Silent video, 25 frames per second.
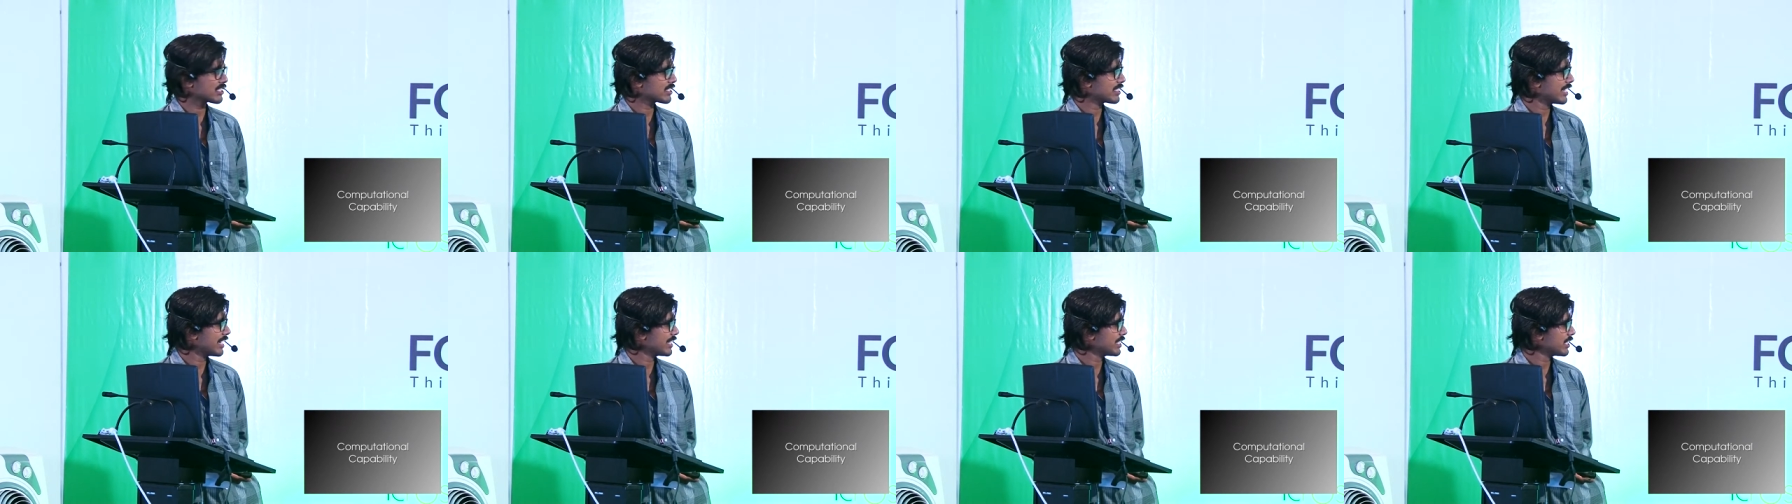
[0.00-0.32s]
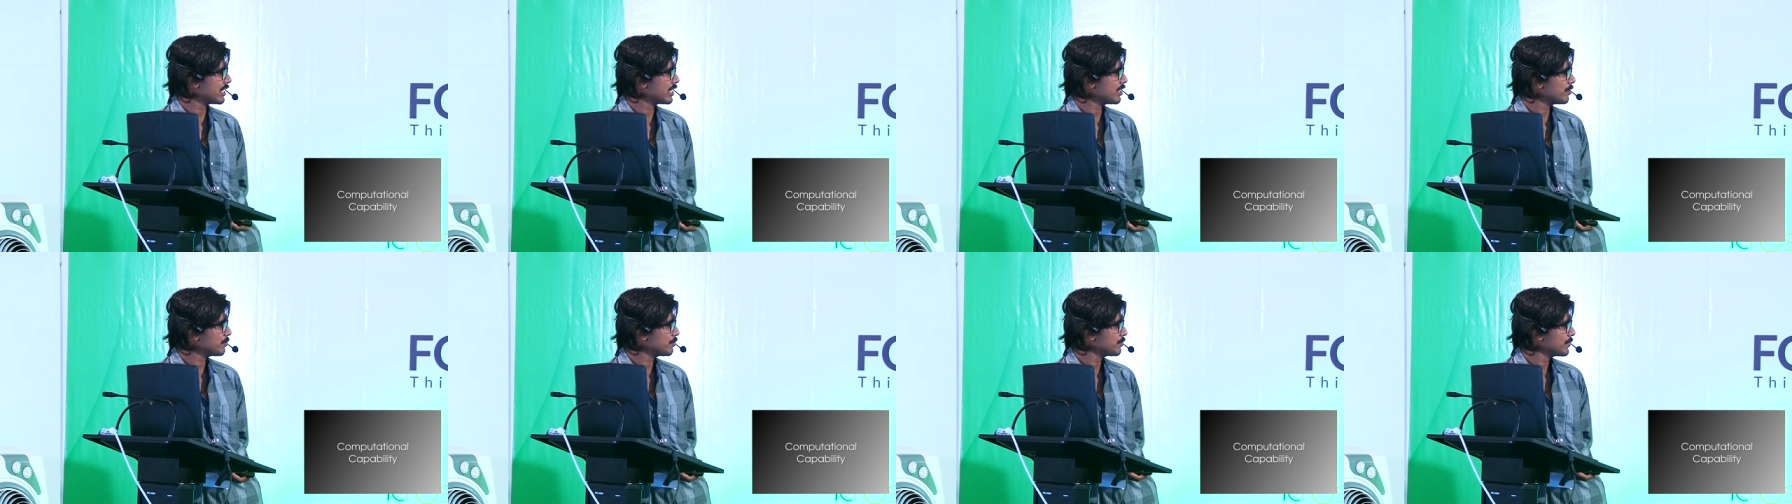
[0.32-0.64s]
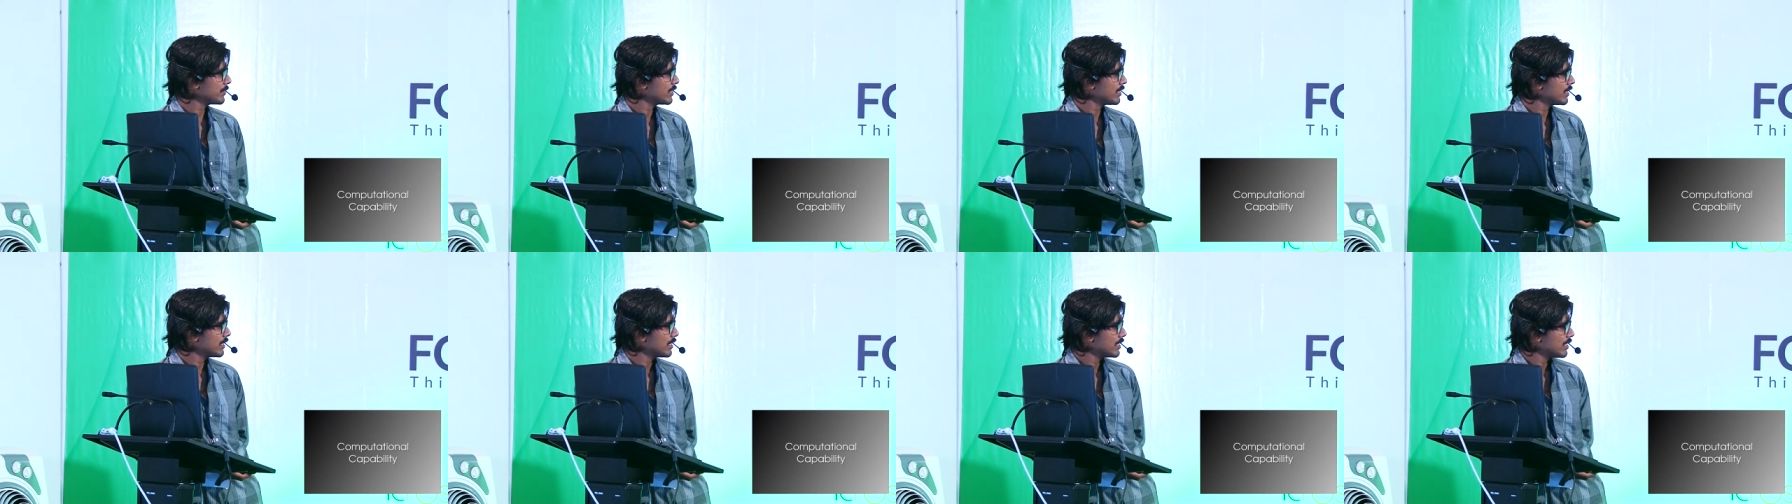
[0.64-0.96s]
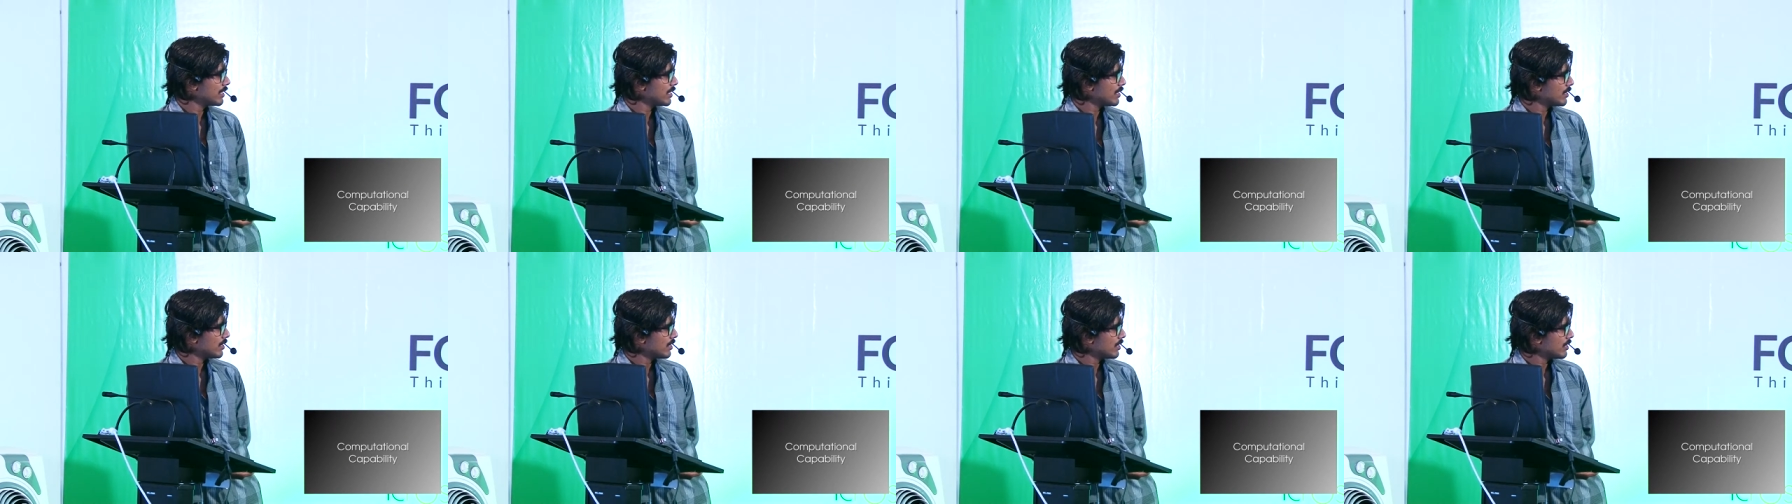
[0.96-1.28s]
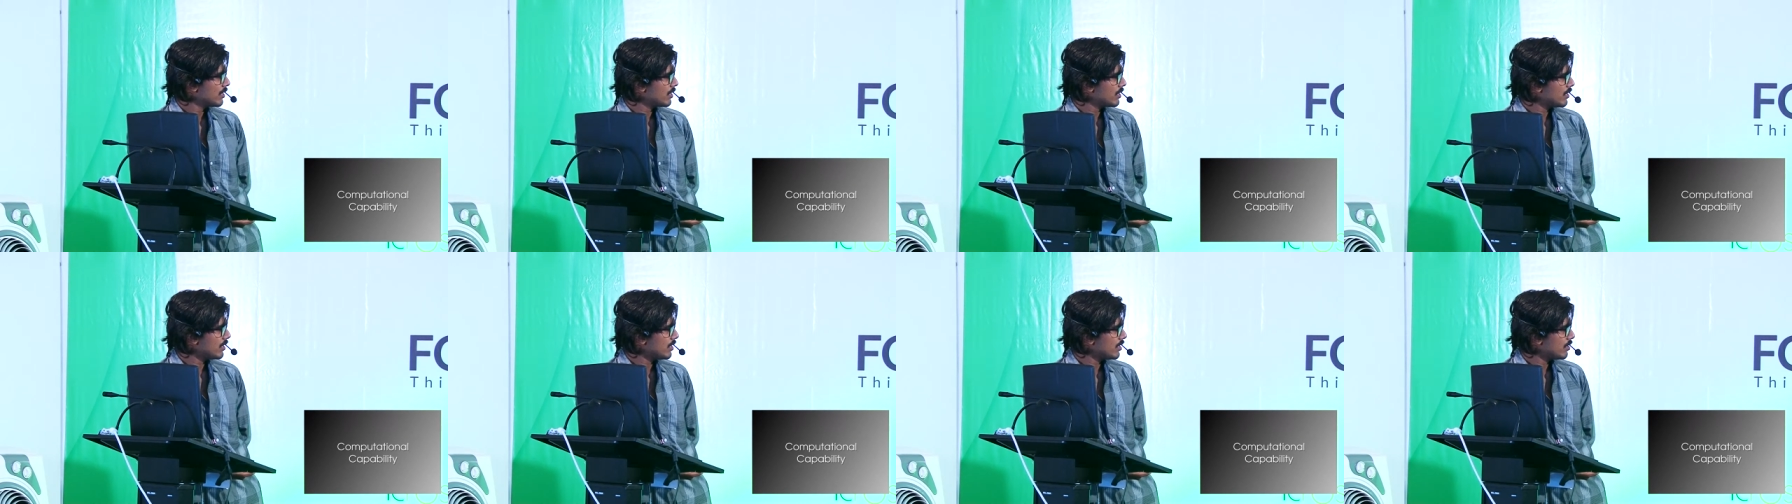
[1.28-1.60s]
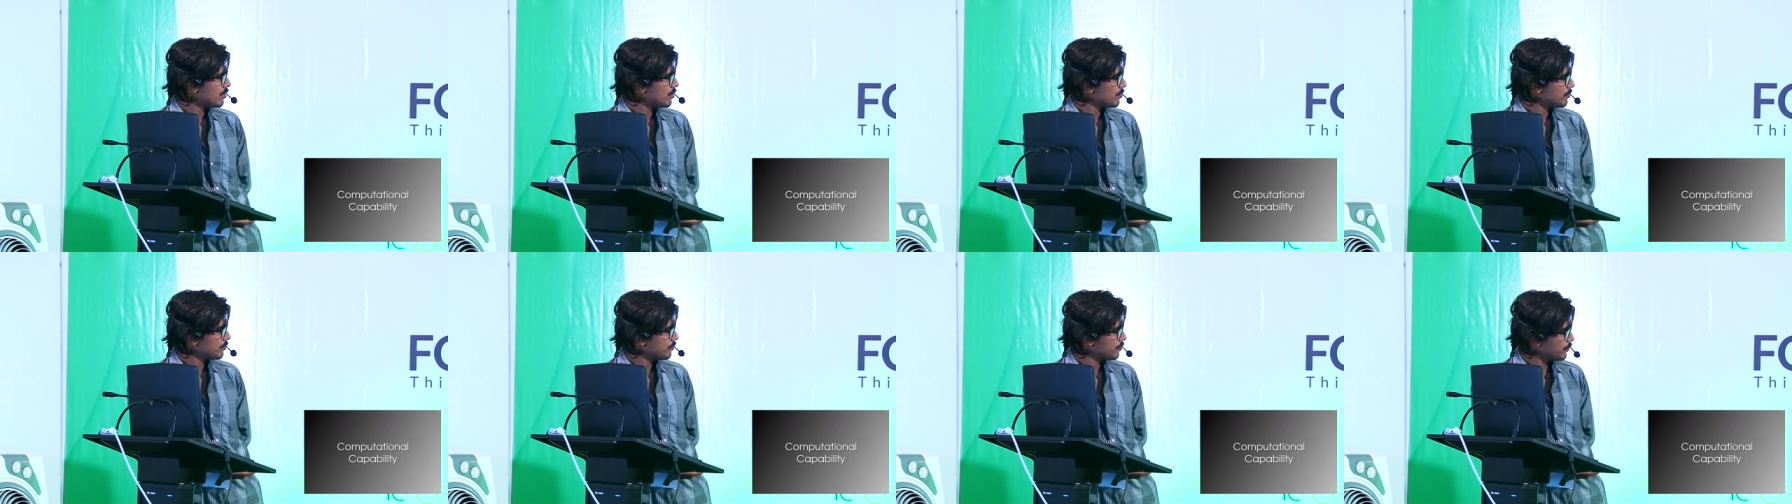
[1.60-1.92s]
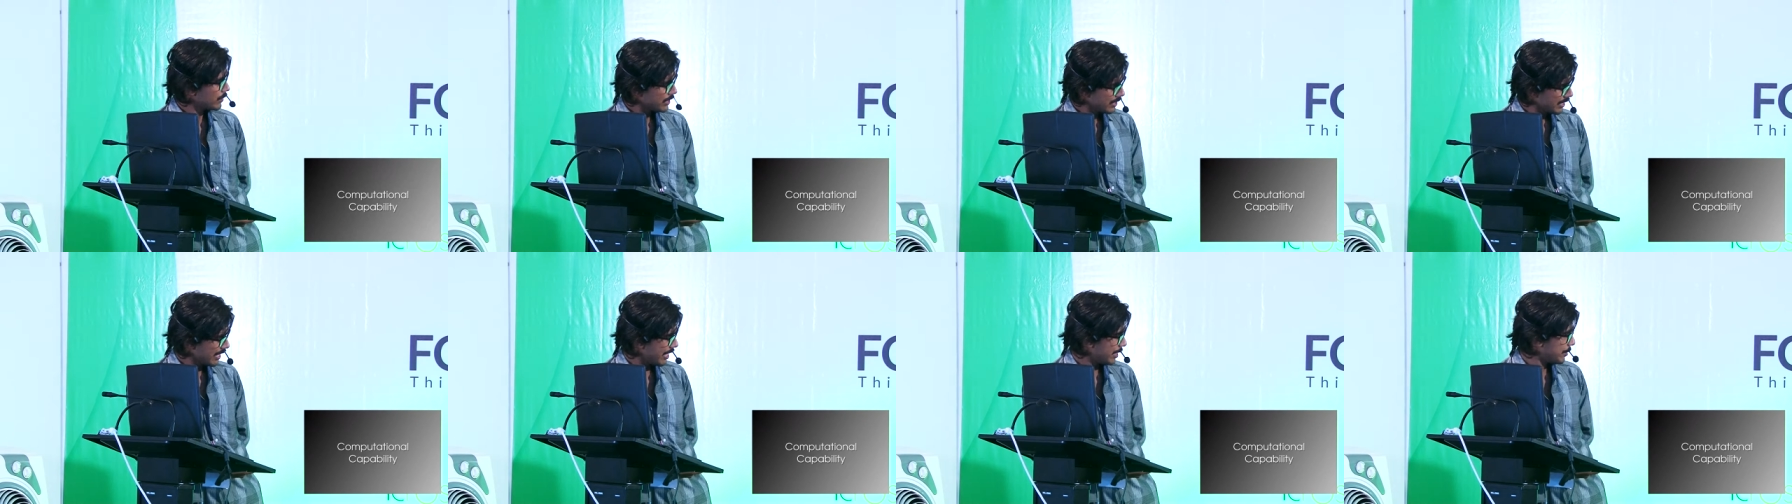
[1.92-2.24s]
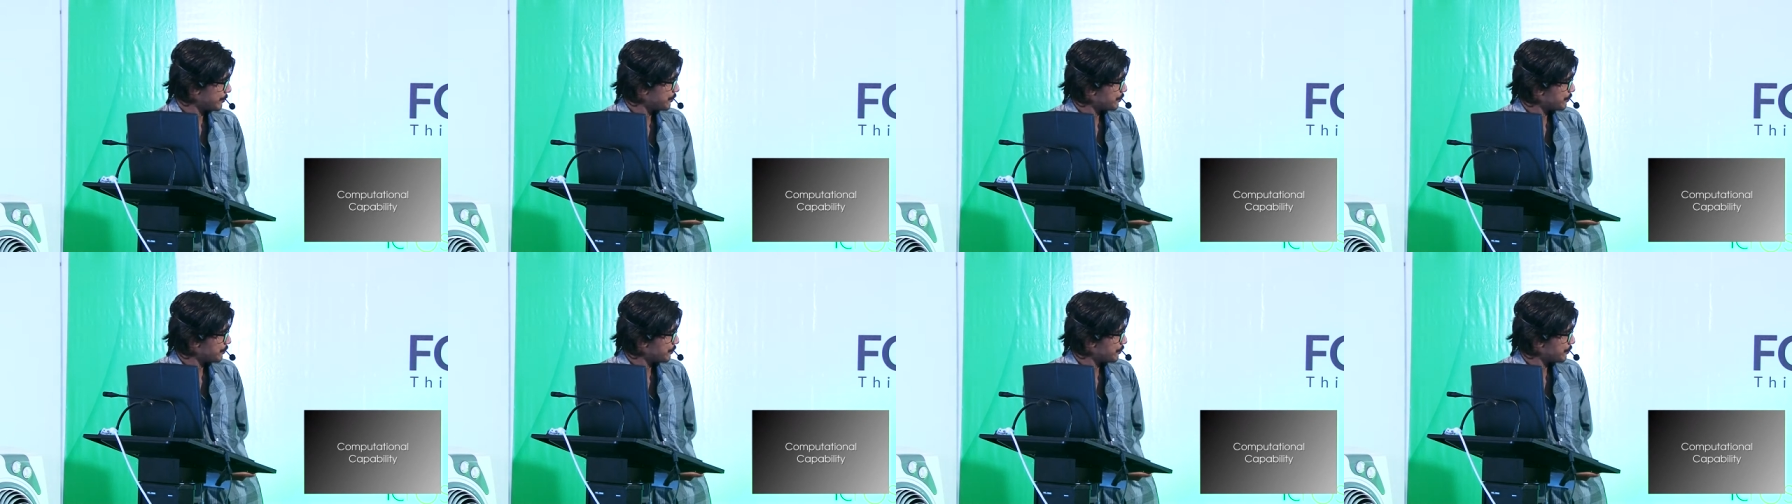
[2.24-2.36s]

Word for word: data. But yeah,